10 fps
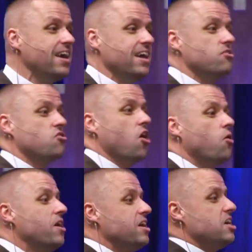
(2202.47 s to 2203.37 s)
And so
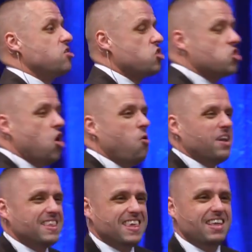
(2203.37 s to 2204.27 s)
he is so
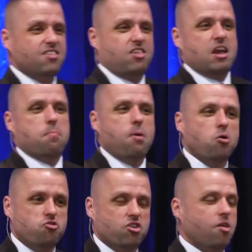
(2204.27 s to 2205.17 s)
intensely
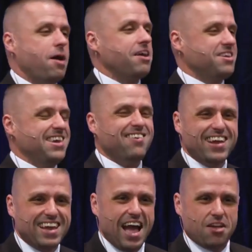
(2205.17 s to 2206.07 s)
emotional about
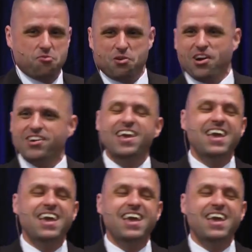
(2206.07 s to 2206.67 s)
hearing God's word